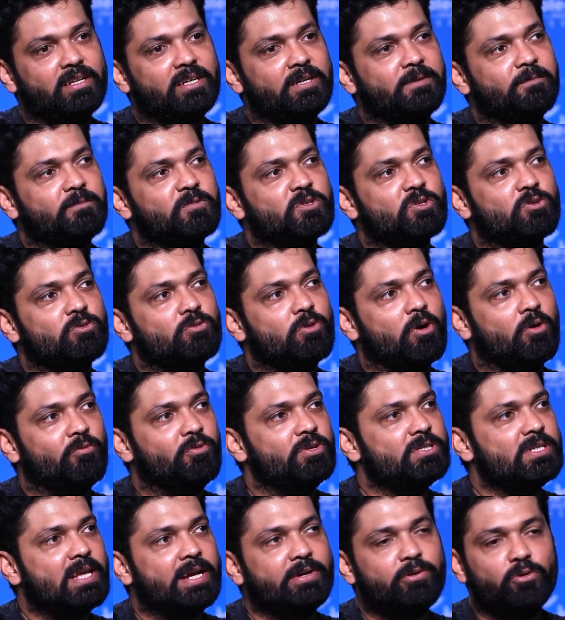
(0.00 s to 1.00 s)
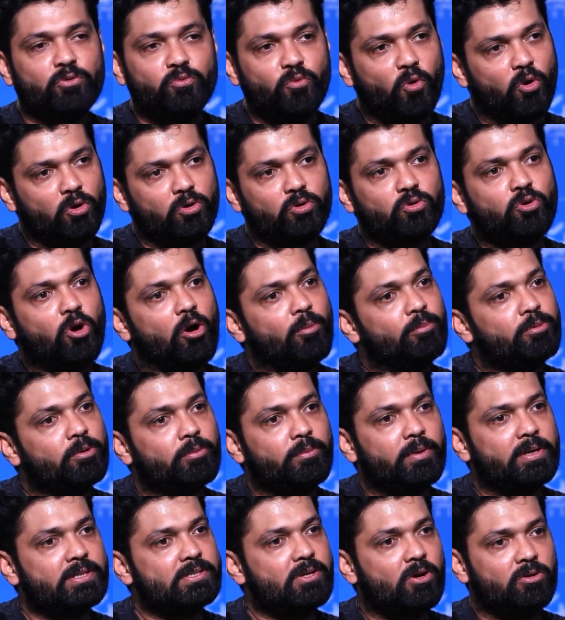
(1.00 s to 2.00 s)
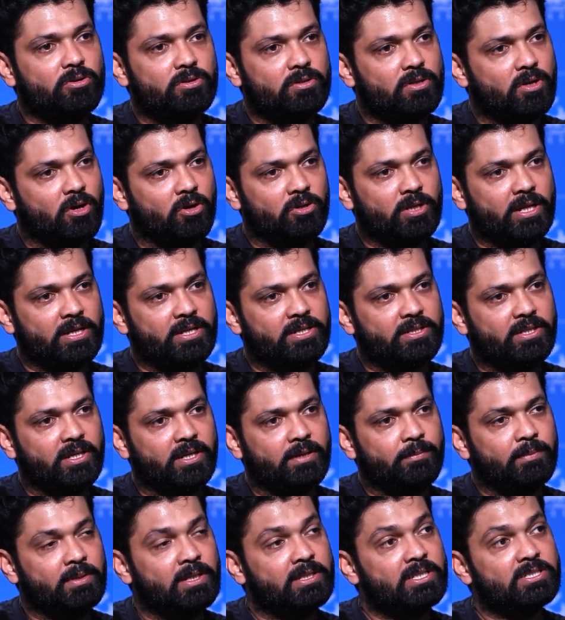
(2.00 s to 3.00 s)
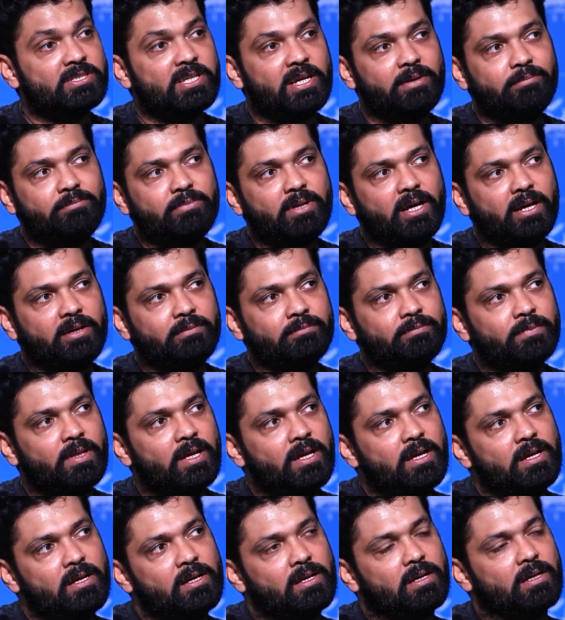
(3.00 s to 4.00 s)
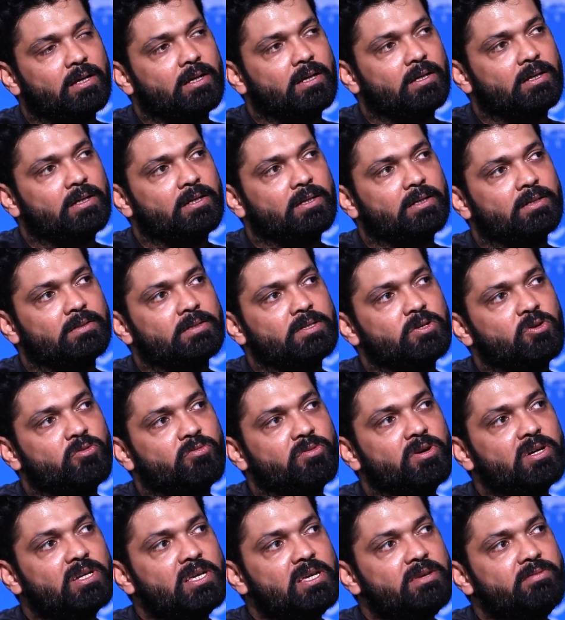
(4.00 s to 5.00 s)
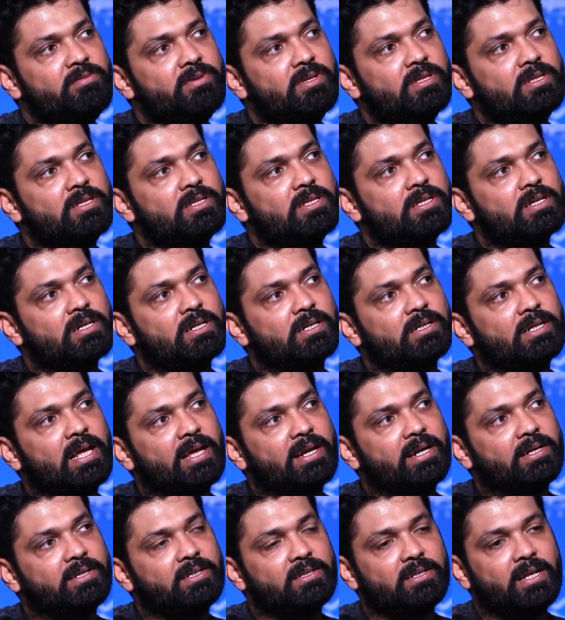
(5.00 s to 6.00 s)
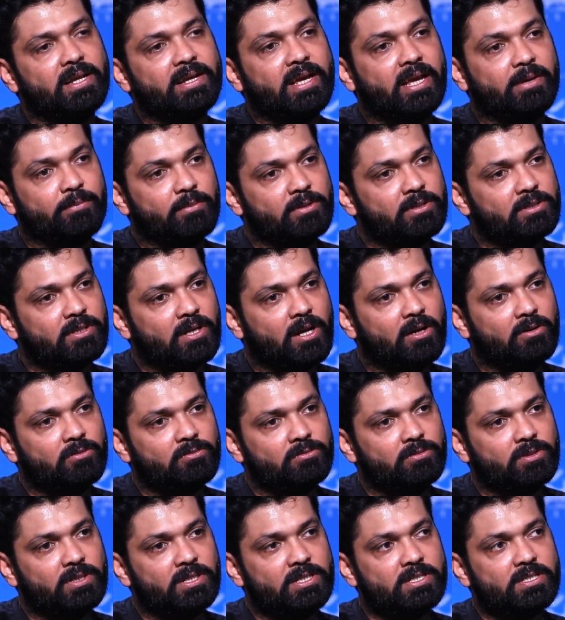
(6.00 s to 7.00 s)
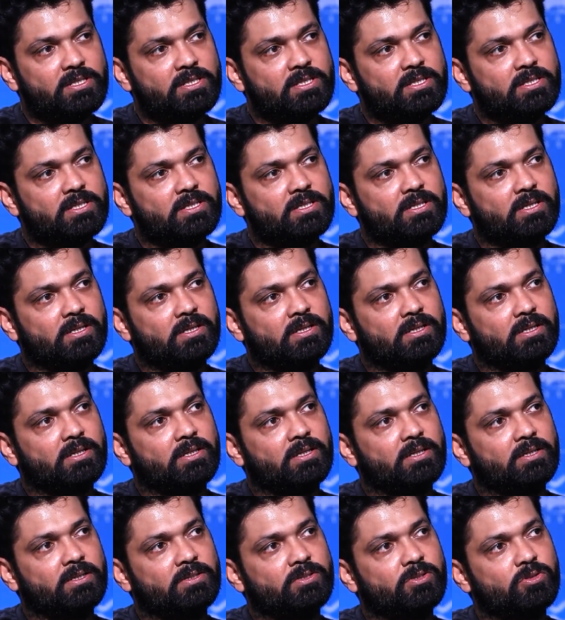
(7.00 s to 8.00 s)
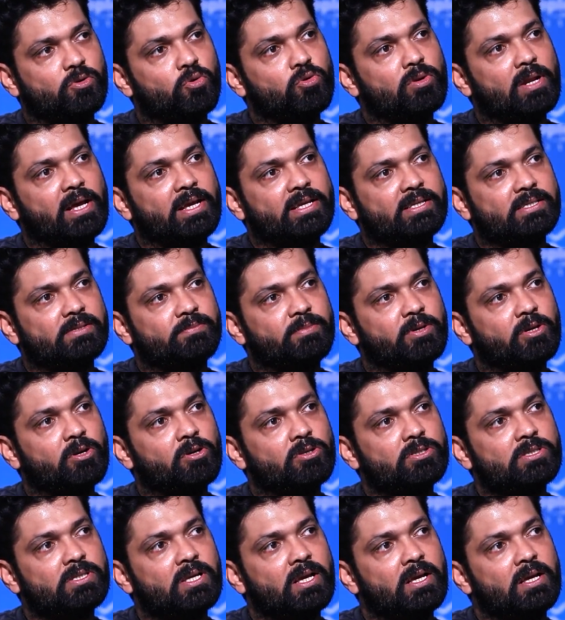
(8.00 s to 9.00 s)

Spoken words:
So obviously, I don't want to compromise on anything. But at the same time, you know, working with a director like Hemant Rao is so nice because